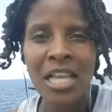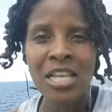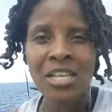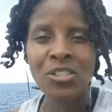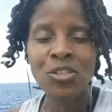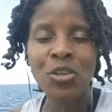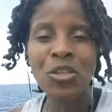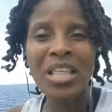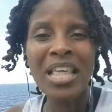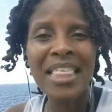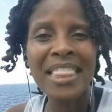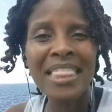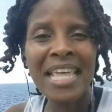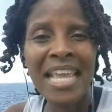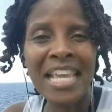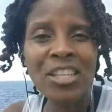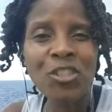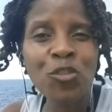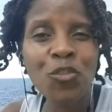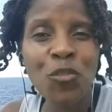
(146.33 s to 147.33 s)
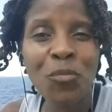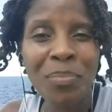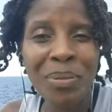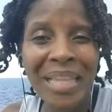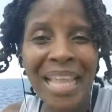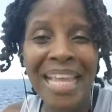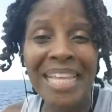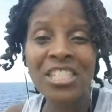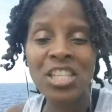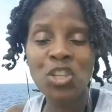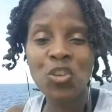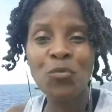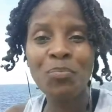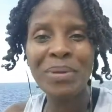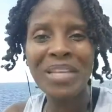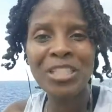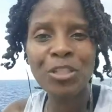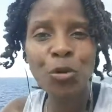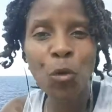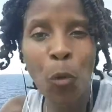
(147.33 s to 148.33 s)
So the things you've planted, you've
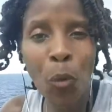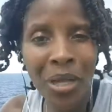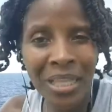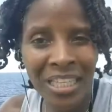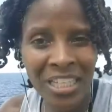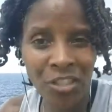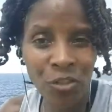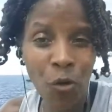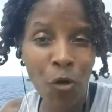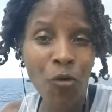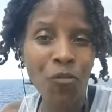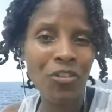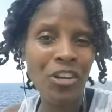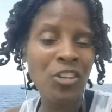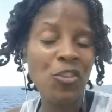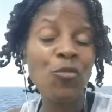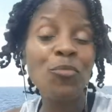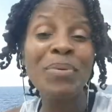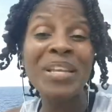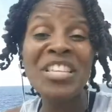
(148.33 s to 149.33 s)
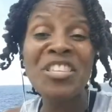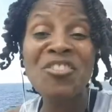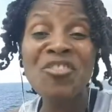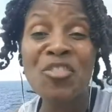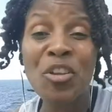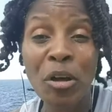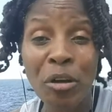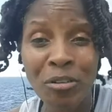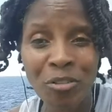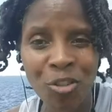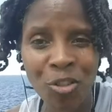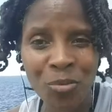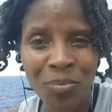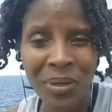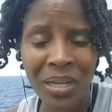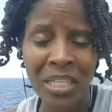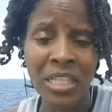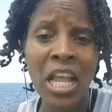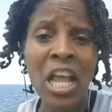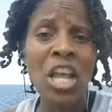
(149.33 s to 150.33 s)
been toiling over, you've been
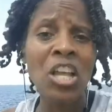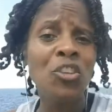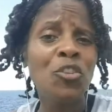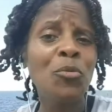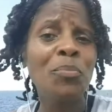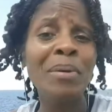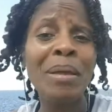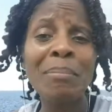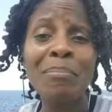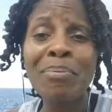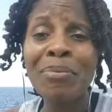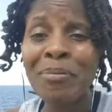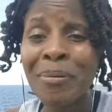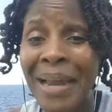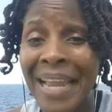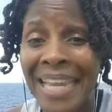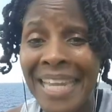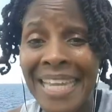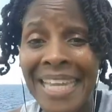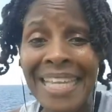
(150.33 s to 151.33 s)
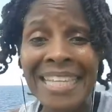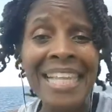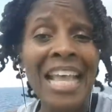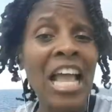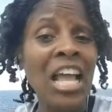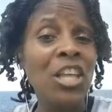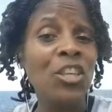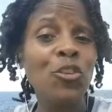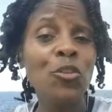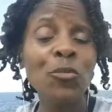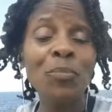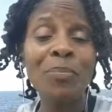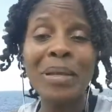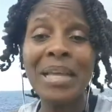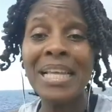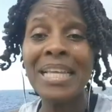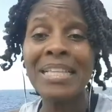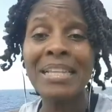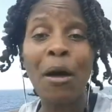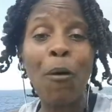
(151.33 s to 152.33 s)
nurturing, you've been praying, you've
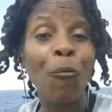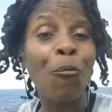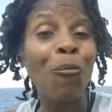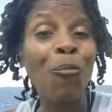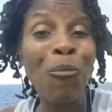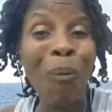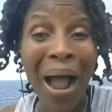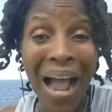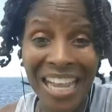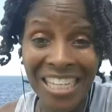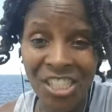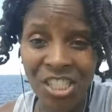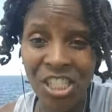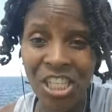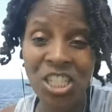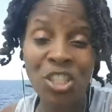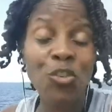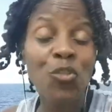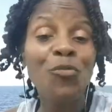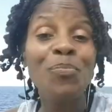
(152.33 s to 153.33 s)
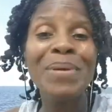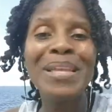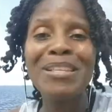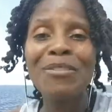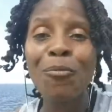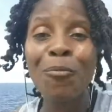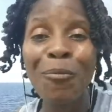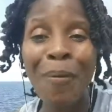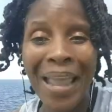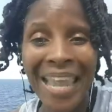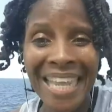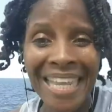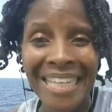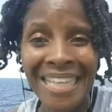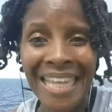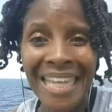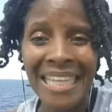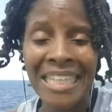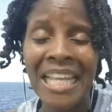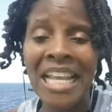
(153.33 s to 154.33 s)
been watching, you've been
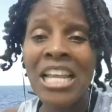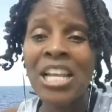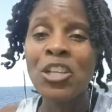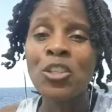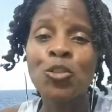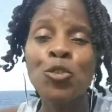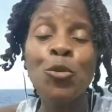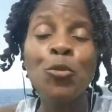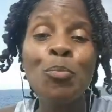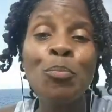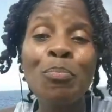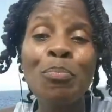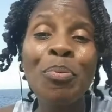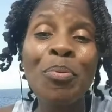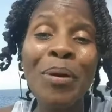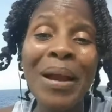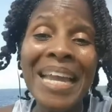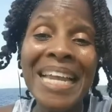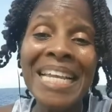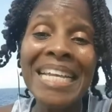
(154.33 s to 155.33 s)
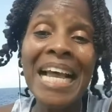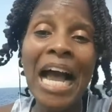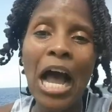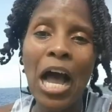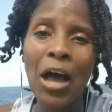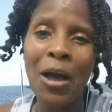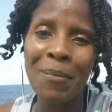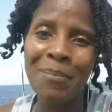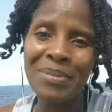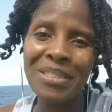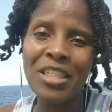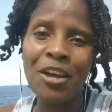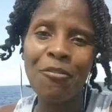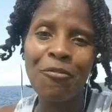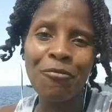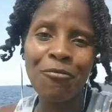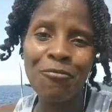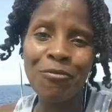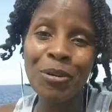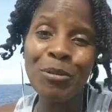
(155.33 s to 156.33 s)
waiting to bring up the
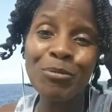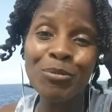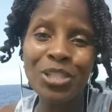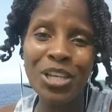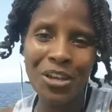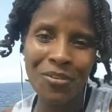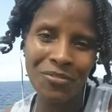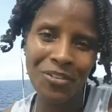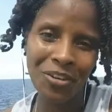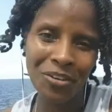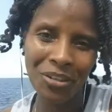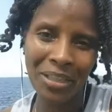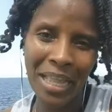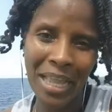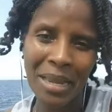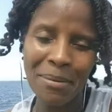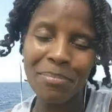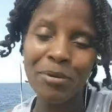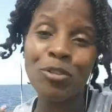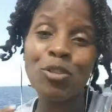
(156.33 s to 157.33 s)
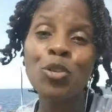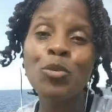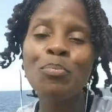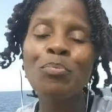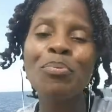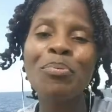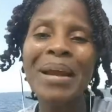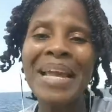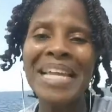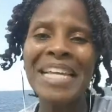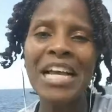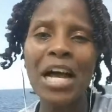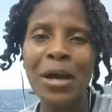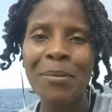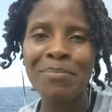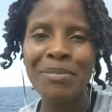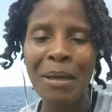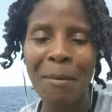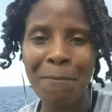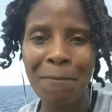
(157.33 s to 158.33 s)
fruit of your labor, to bring
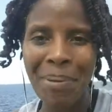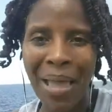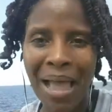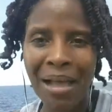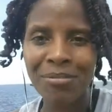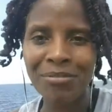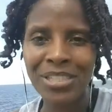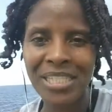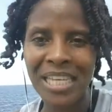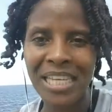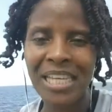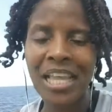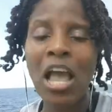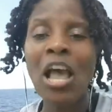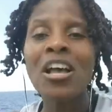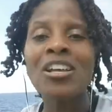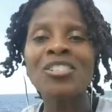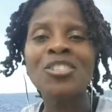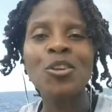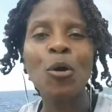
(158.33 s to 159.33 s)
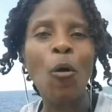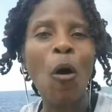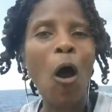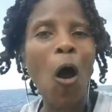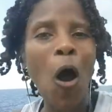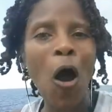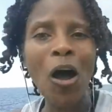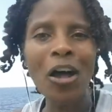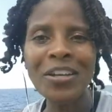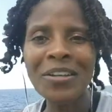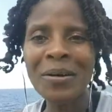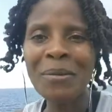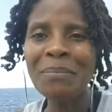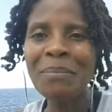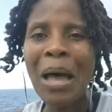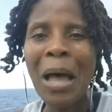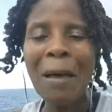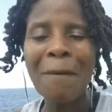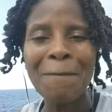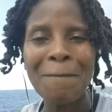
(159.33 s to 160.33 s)
up the bounty. So
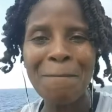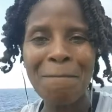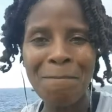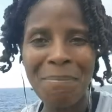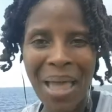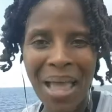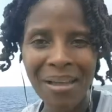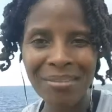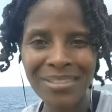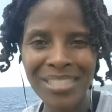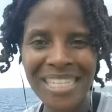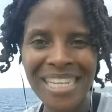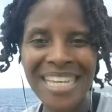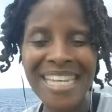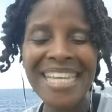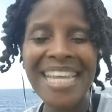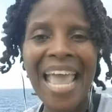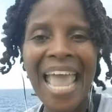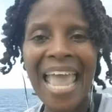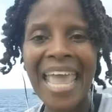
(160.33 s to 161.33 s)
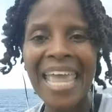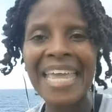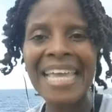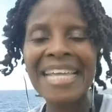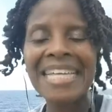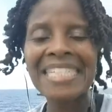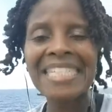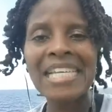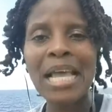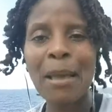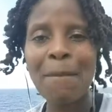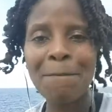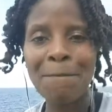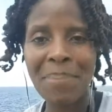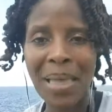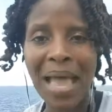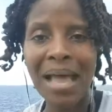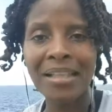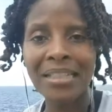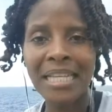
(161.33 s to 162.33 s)
autumn, bounty, and
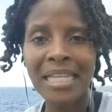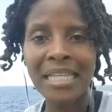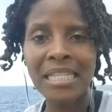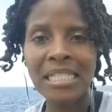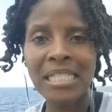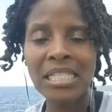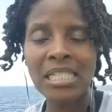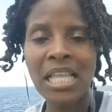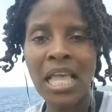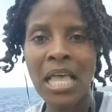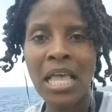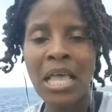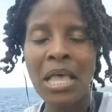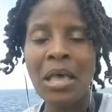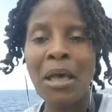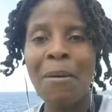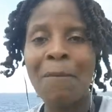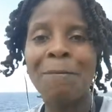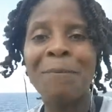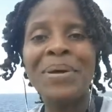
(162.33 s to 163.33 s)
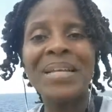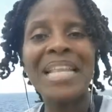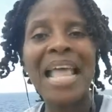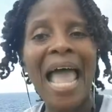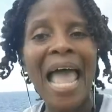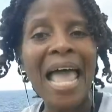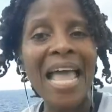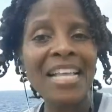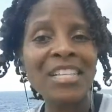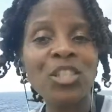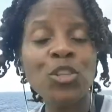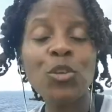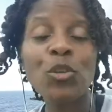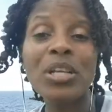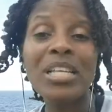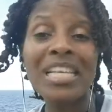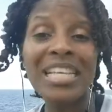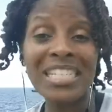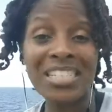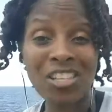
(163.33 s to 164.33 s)
balance. But
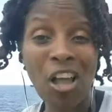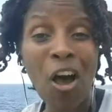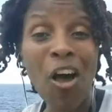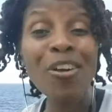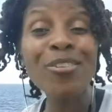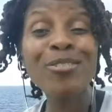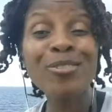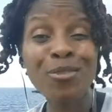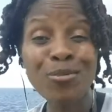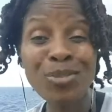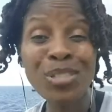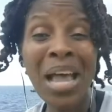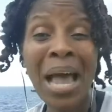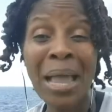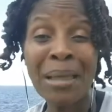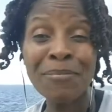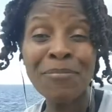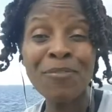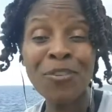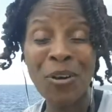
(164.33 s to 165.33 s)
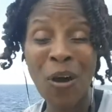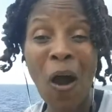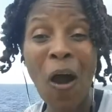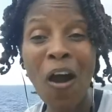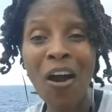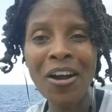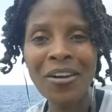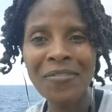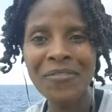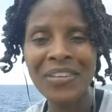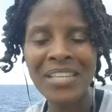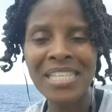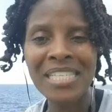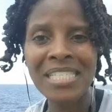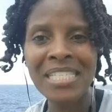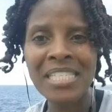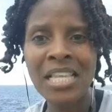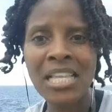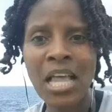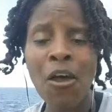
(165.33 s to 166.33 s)
it's also time for
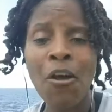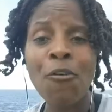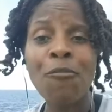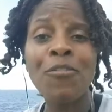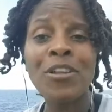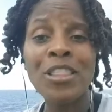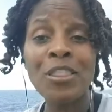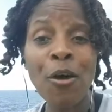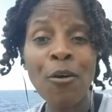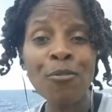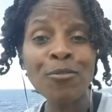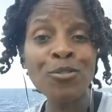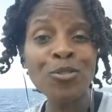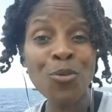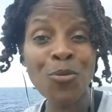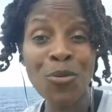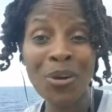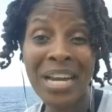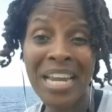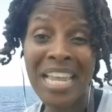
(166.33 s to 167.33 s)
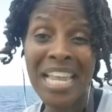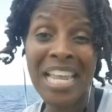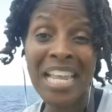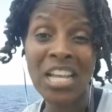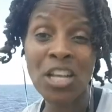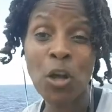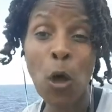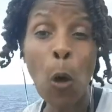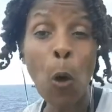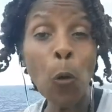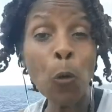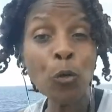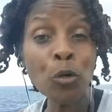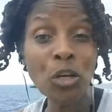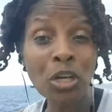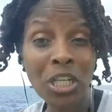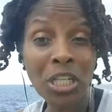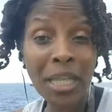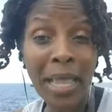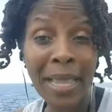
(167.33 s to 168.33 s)
harvest. For those who are in
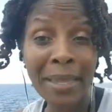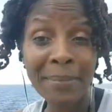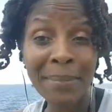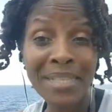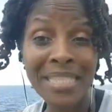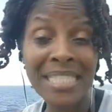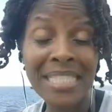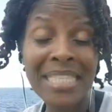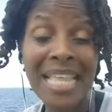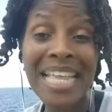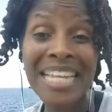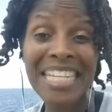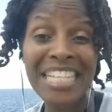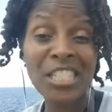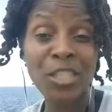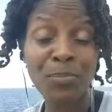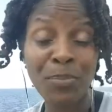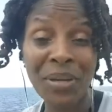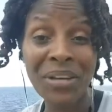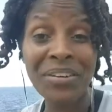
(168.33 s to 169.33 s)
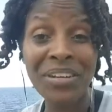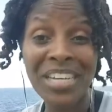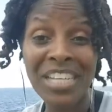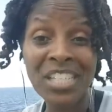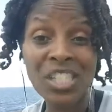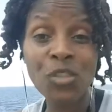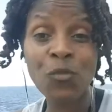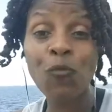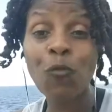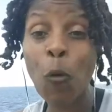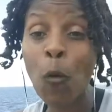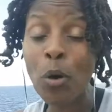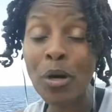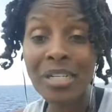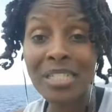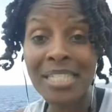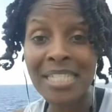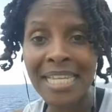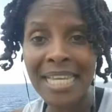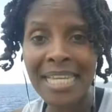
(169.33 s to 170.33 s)
colder climates that experience
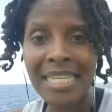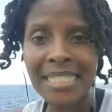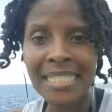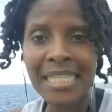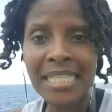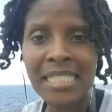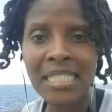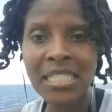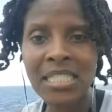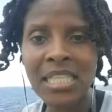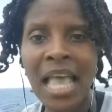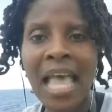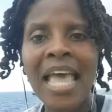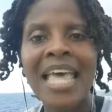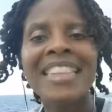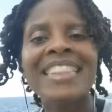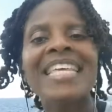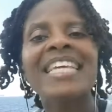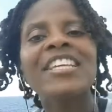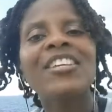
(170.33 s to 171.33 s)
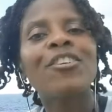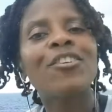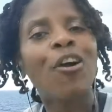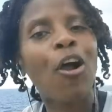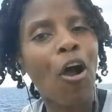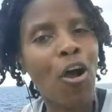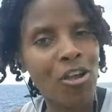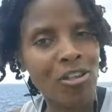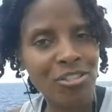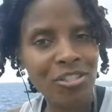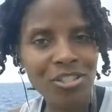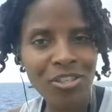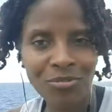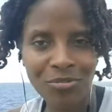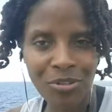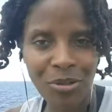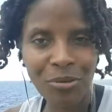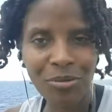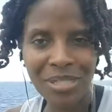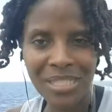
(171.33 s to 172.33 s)
4 seasons, then you're also
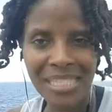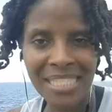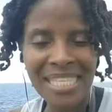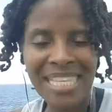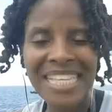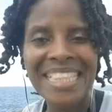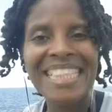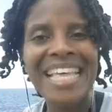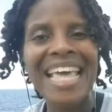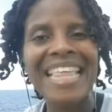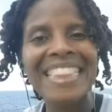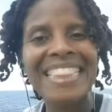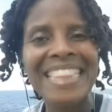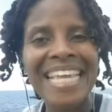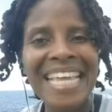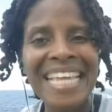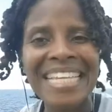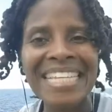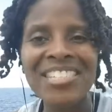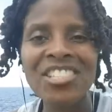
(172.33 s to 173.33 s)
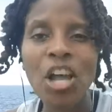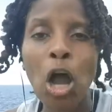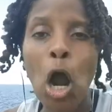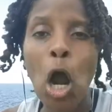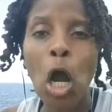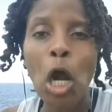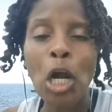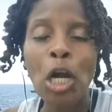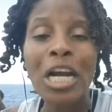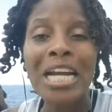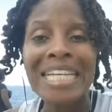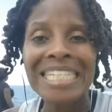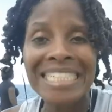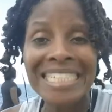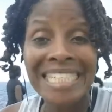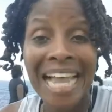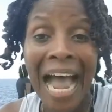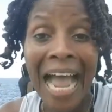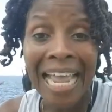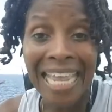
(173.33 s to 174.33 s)
noticing that things are
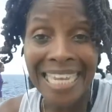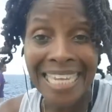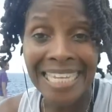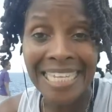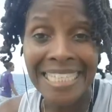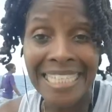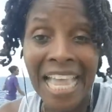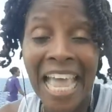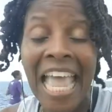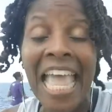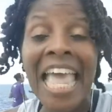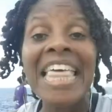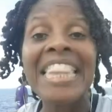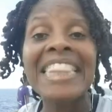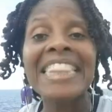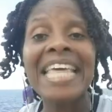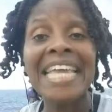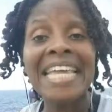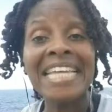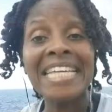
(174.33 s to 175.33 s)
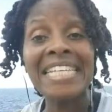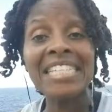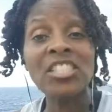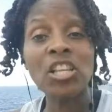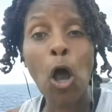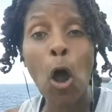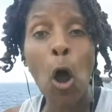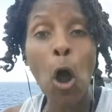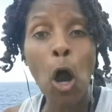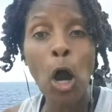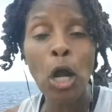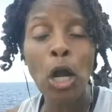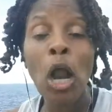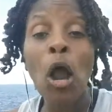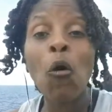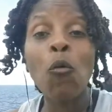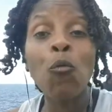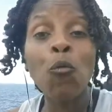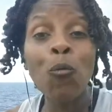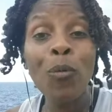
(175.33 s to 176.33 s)
dying. Things are
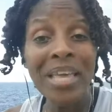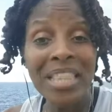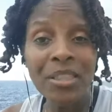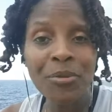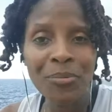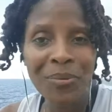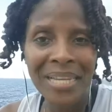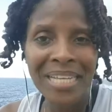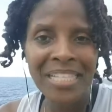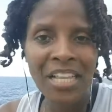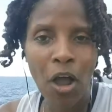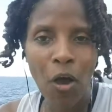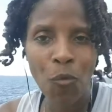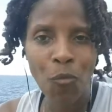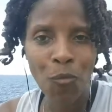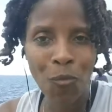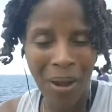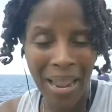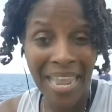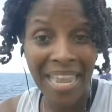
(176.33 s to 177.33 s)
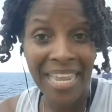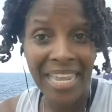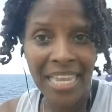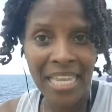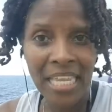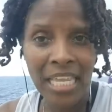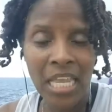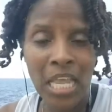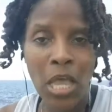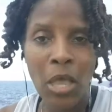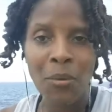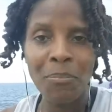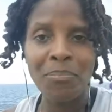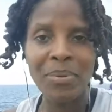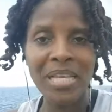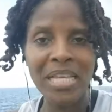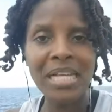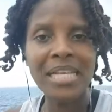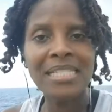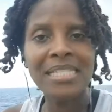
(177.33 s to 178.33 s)
withering away
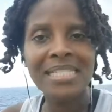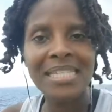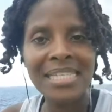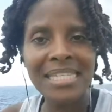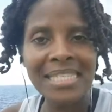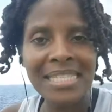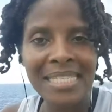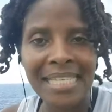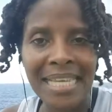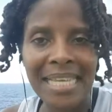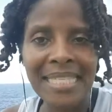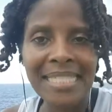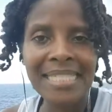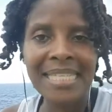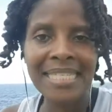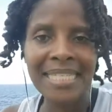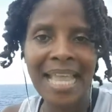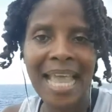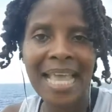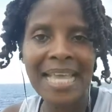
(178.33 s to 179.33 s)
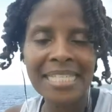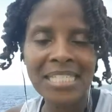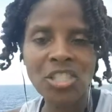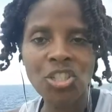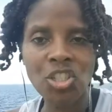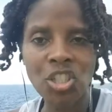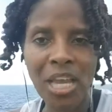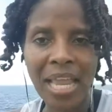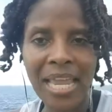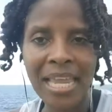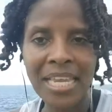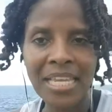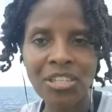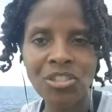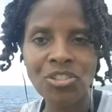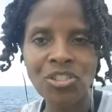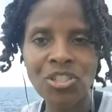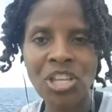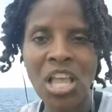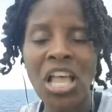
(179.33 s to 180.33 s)
because the season has
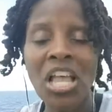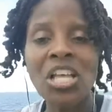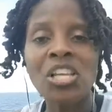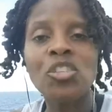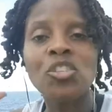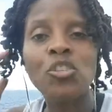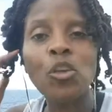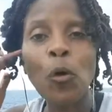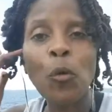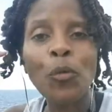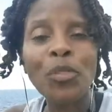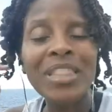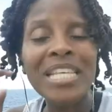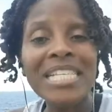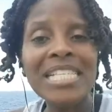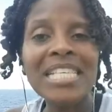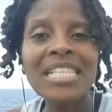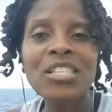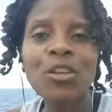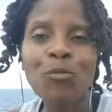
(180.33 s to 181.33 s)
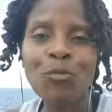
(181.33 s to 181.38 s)
changed. So this is a